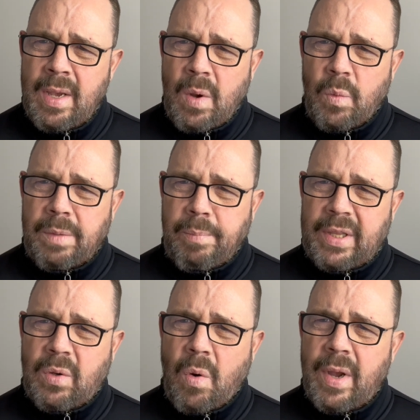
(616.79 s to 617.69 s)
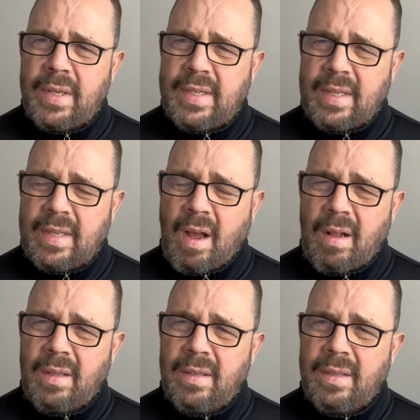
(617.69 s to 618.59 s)
with Bitcoins and
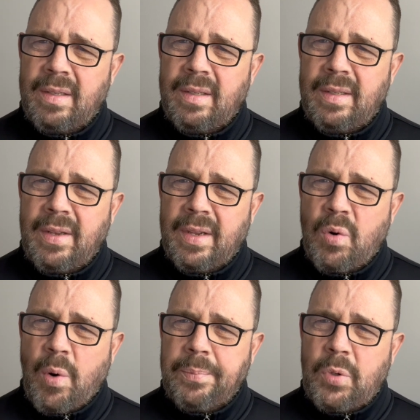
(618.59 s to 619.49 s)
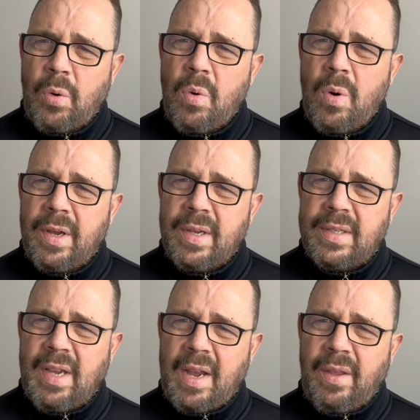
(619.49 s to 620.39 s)
all uh, the crypto uh,
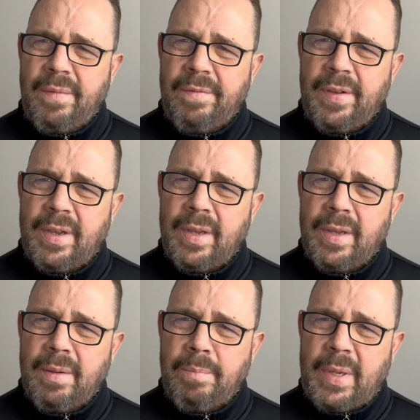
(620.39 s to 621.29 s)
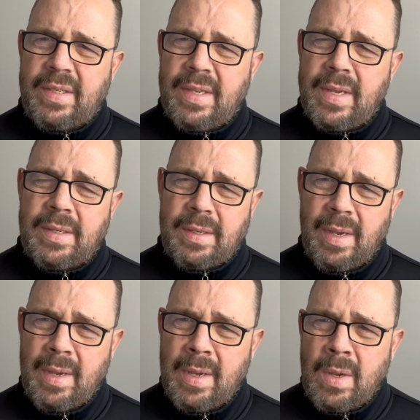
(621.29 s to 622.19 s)
side of uh, business.
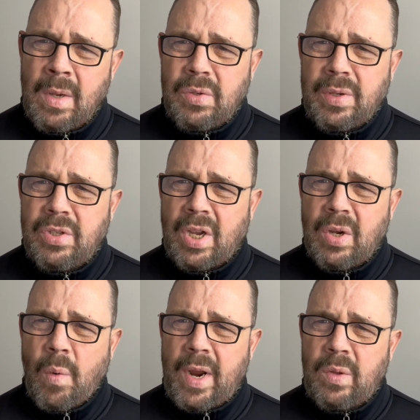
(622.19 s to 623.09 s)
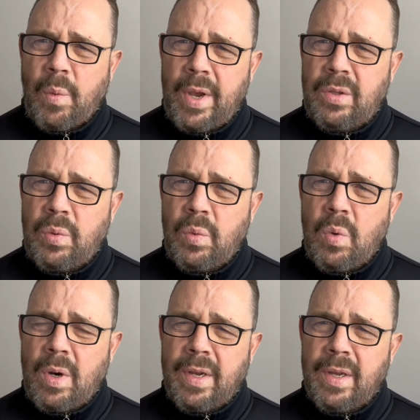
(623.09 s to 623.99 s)
So it's a great way
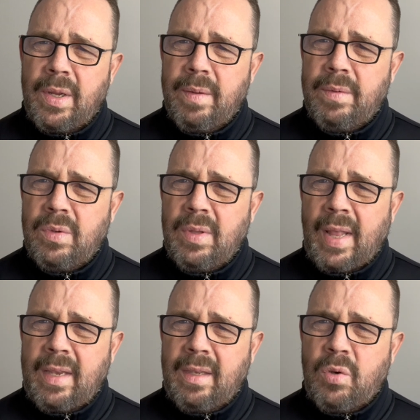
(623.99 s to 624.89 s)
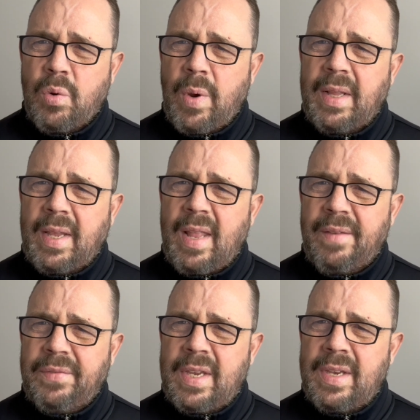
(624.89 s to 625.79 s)
to uh, like create N
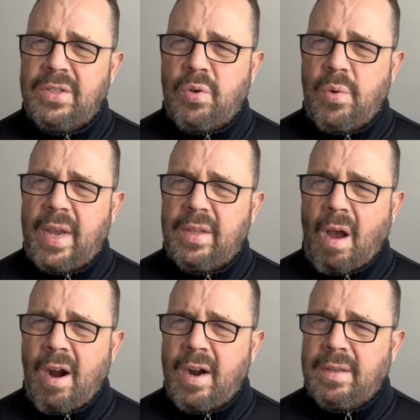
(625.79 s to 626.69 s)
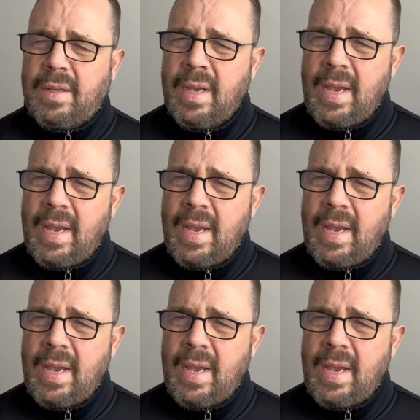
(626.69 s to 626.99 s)
F Ts, create art